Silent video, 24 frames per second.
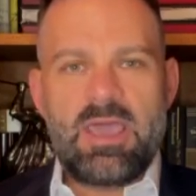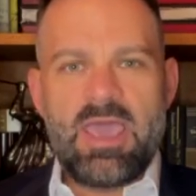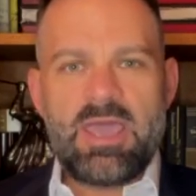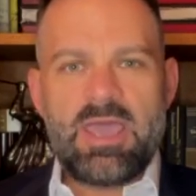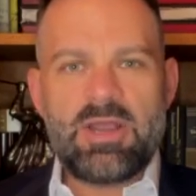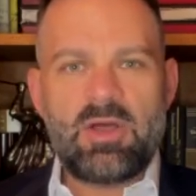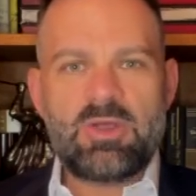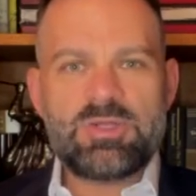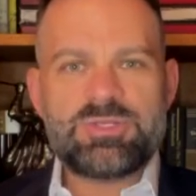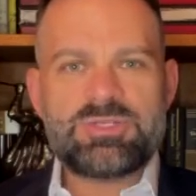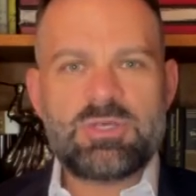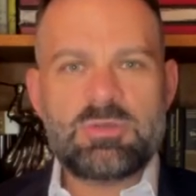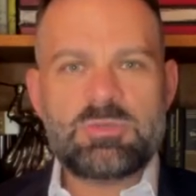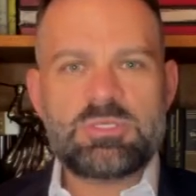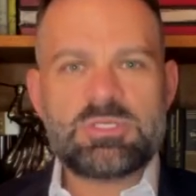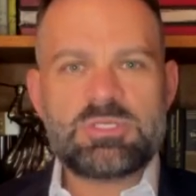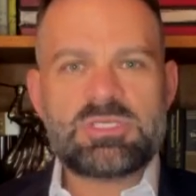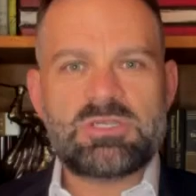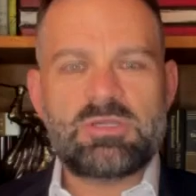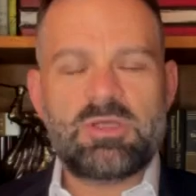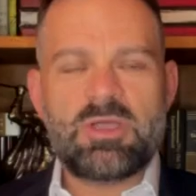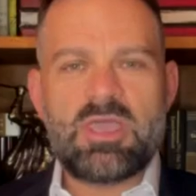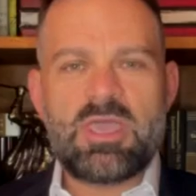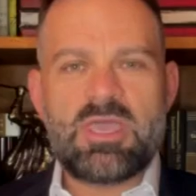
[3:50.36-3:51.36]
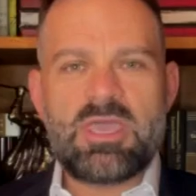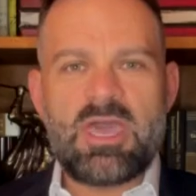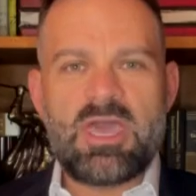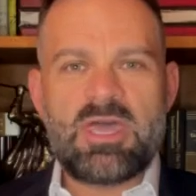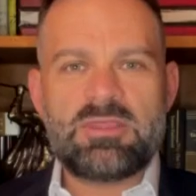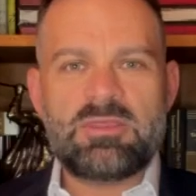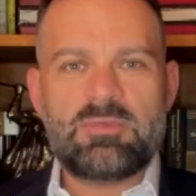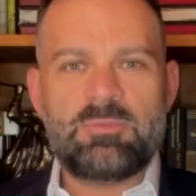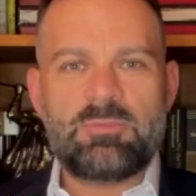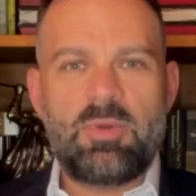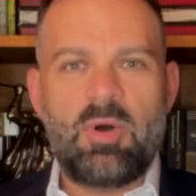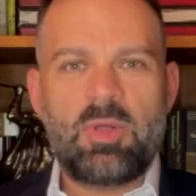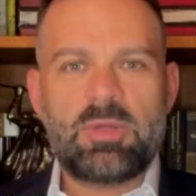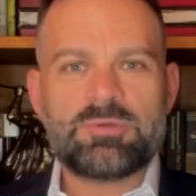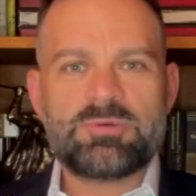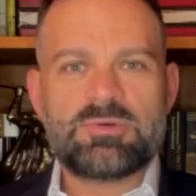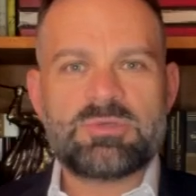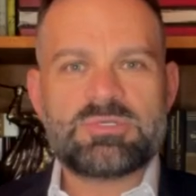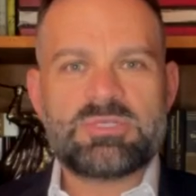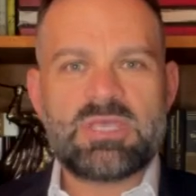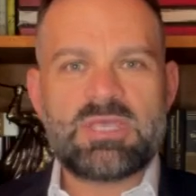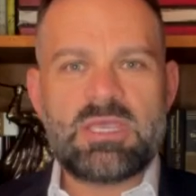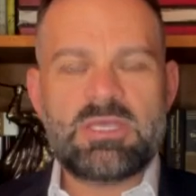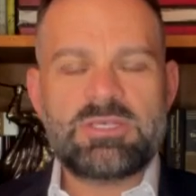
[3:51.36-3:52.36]
and also just looking at the
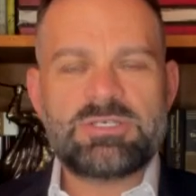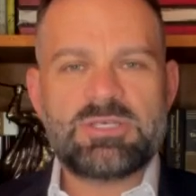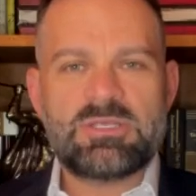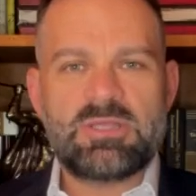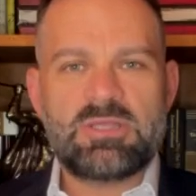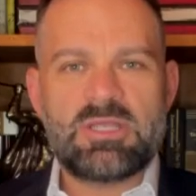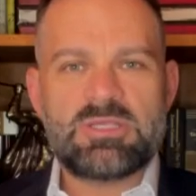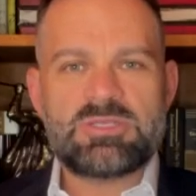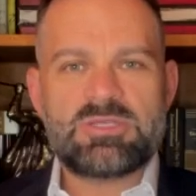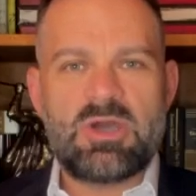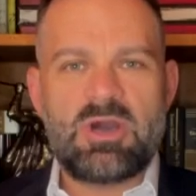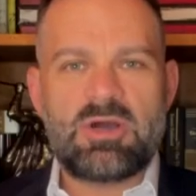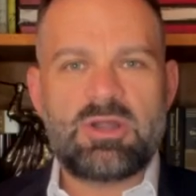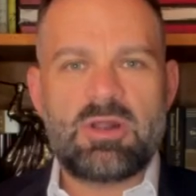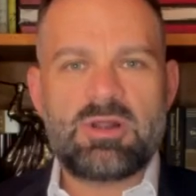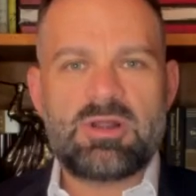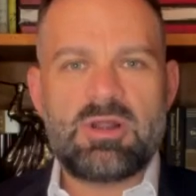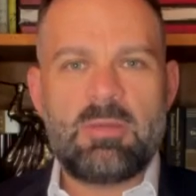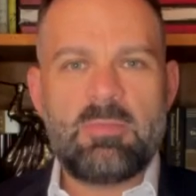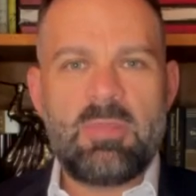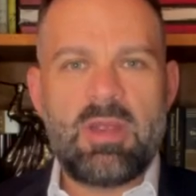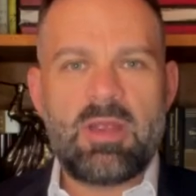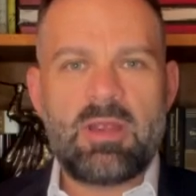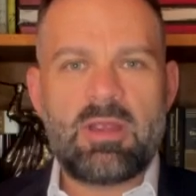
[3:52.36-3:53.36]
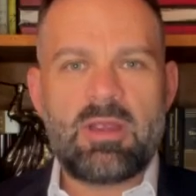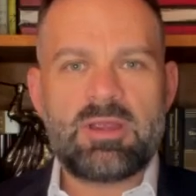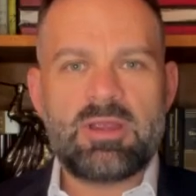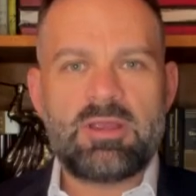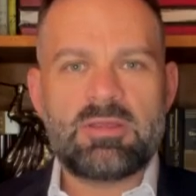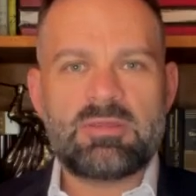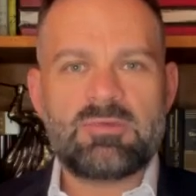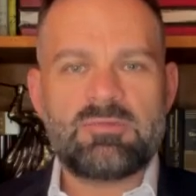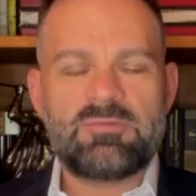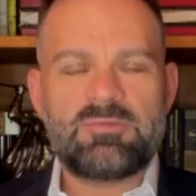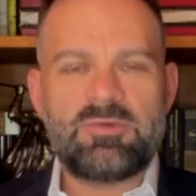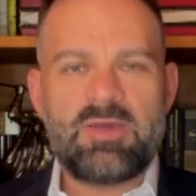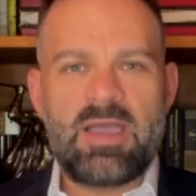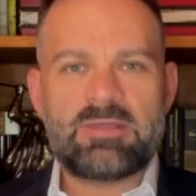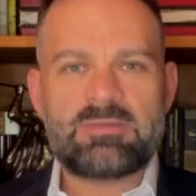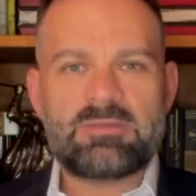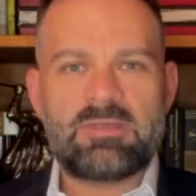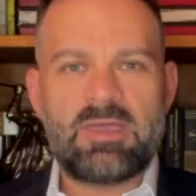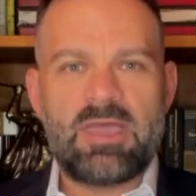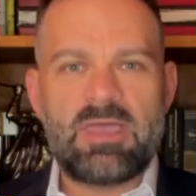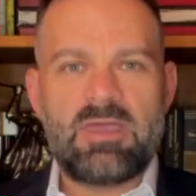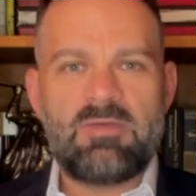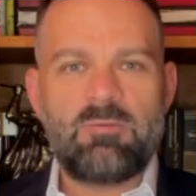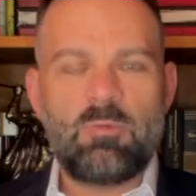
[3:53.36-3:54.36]
polarization that's gone on in America and the
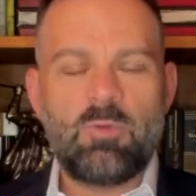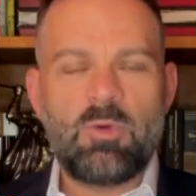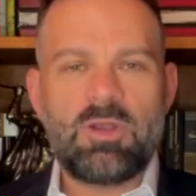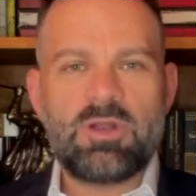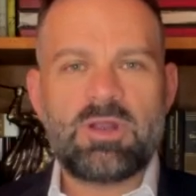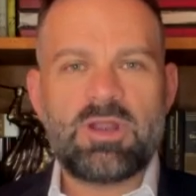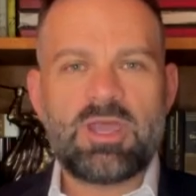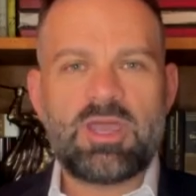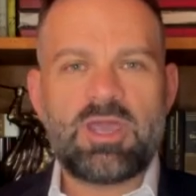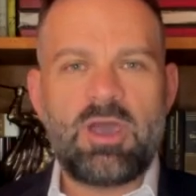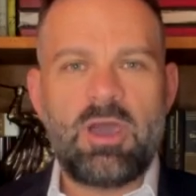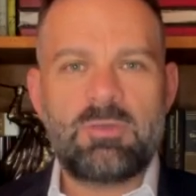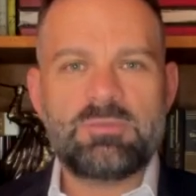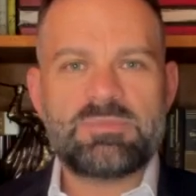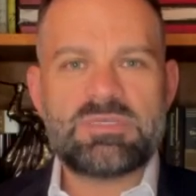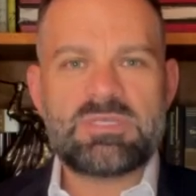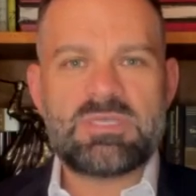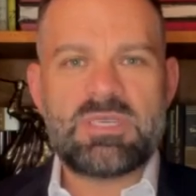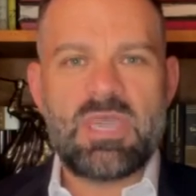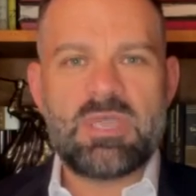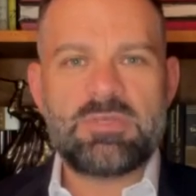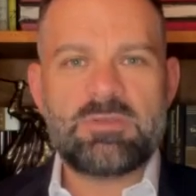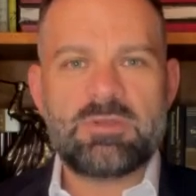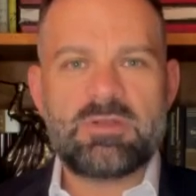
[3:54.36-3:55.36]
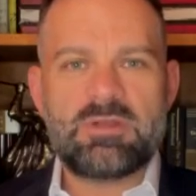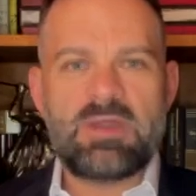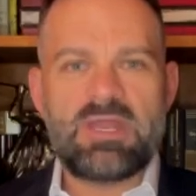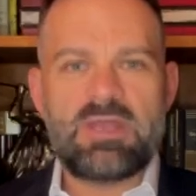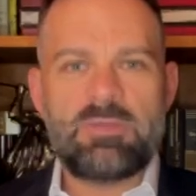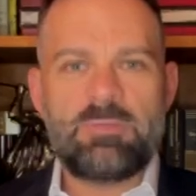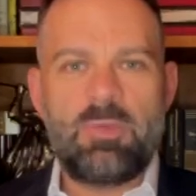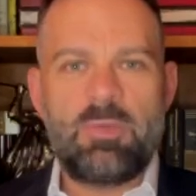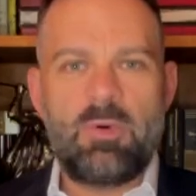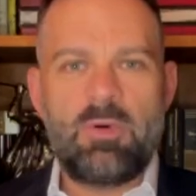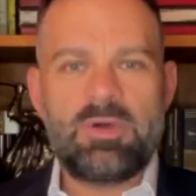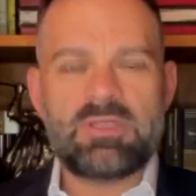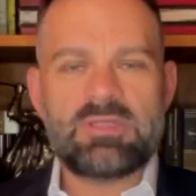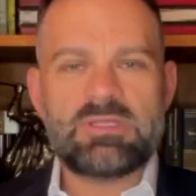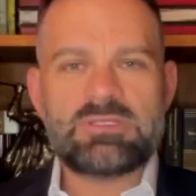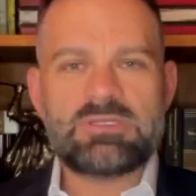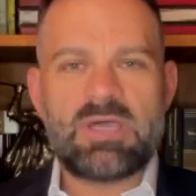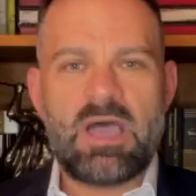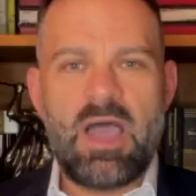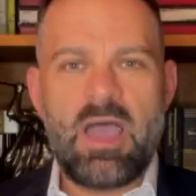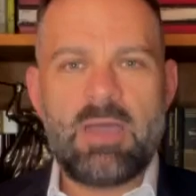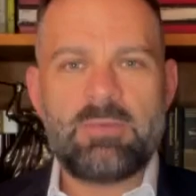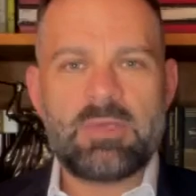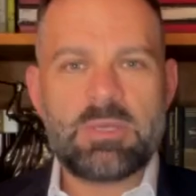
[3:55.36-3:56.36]
fact that if we're going to come together at any point in
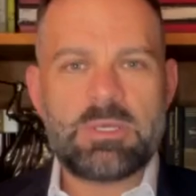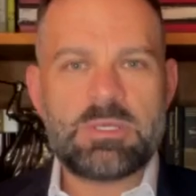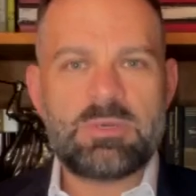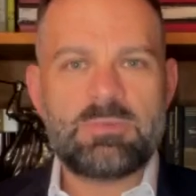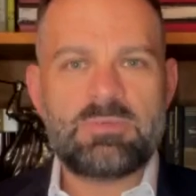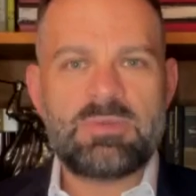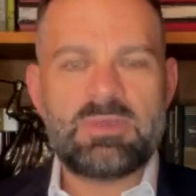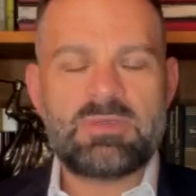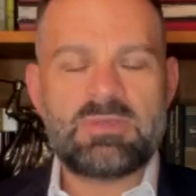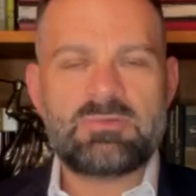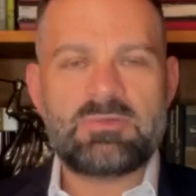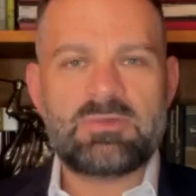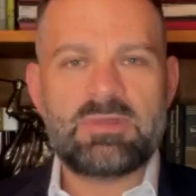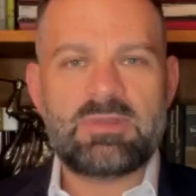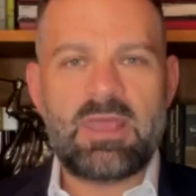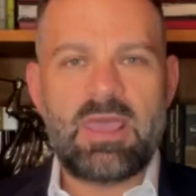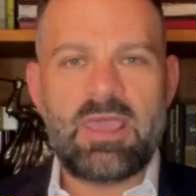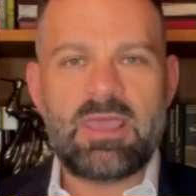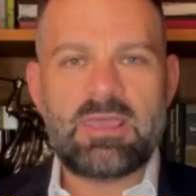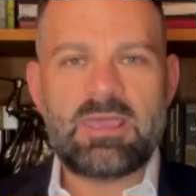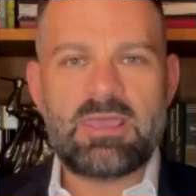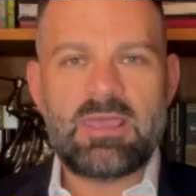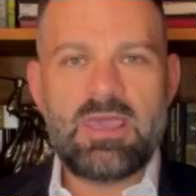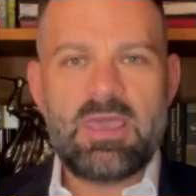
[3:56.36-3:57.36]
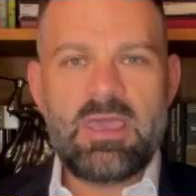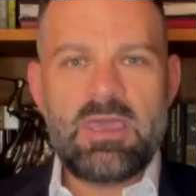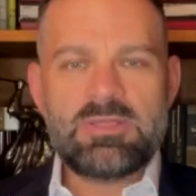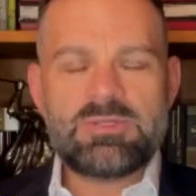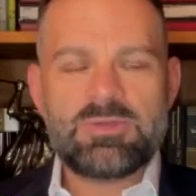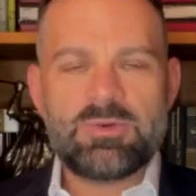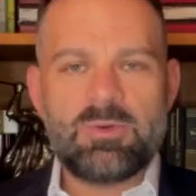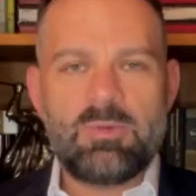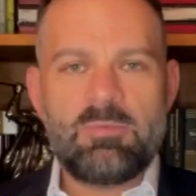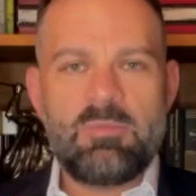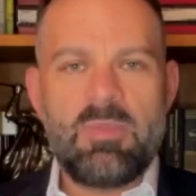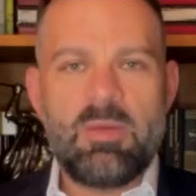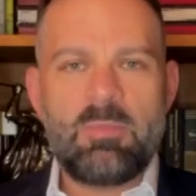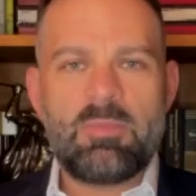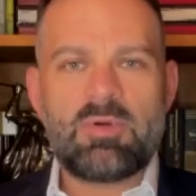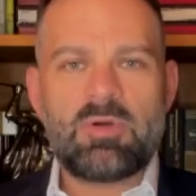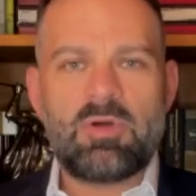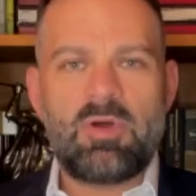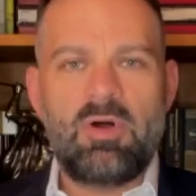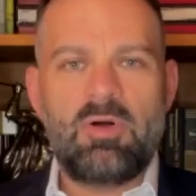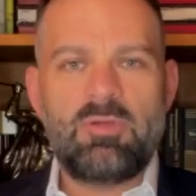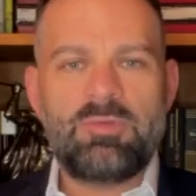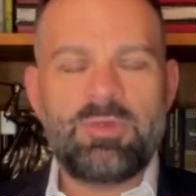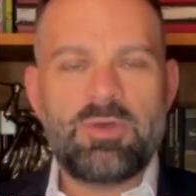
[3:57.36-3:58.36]
time, it should be today to
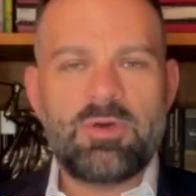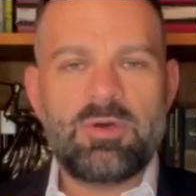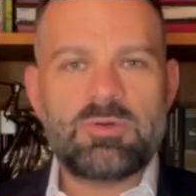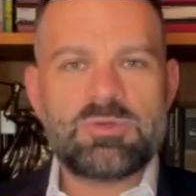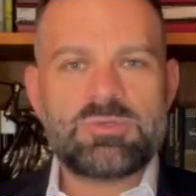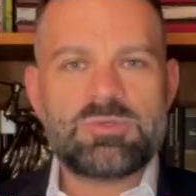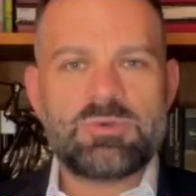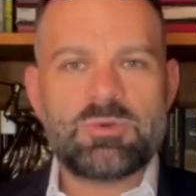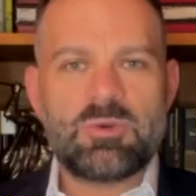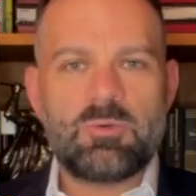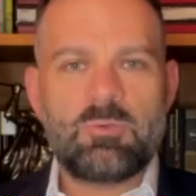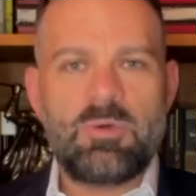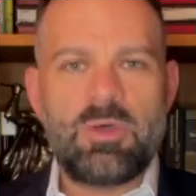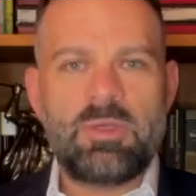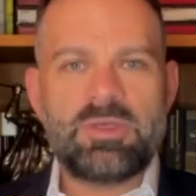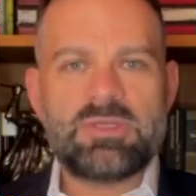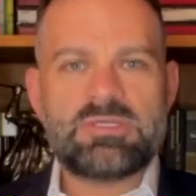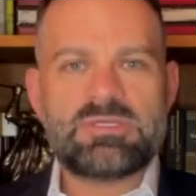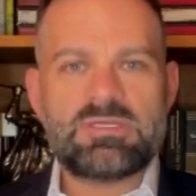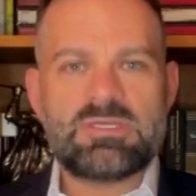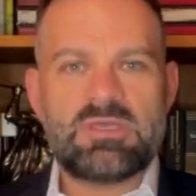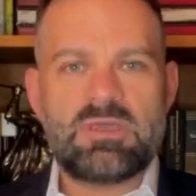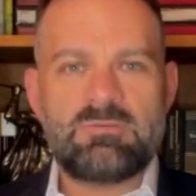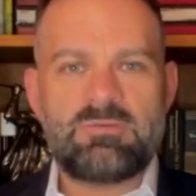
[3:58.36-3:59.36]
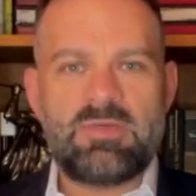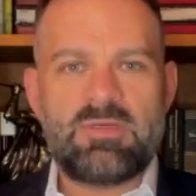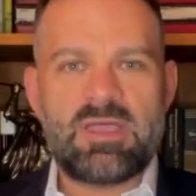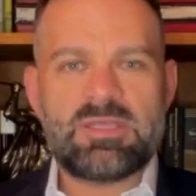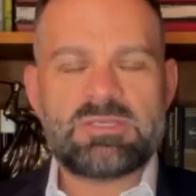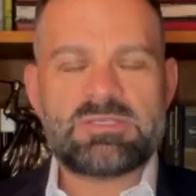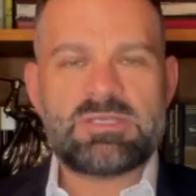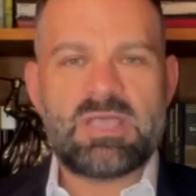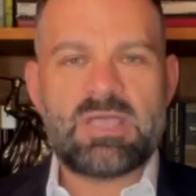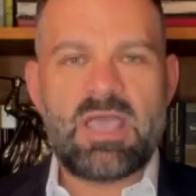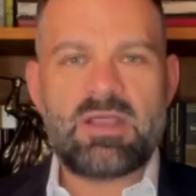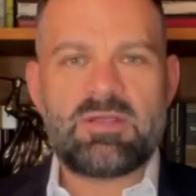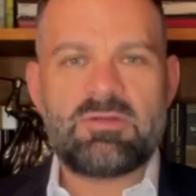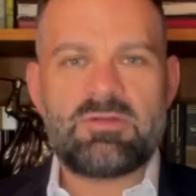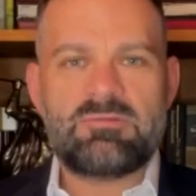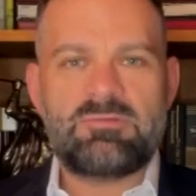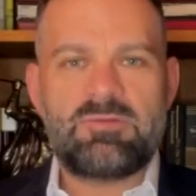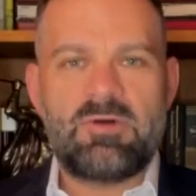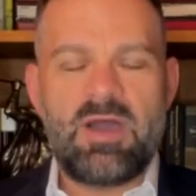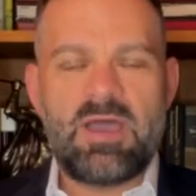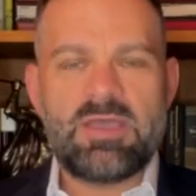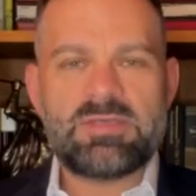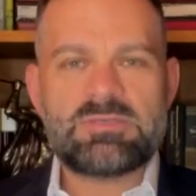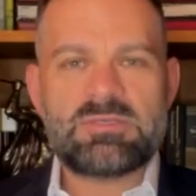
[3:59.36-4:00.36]
remember all those who are willing to give that
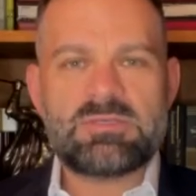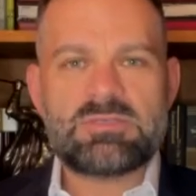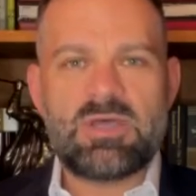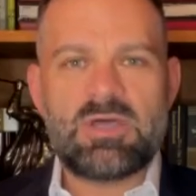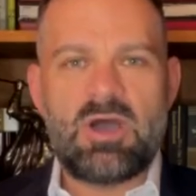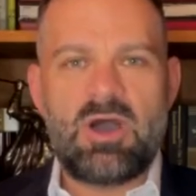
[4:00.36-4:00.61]
sacrifice and to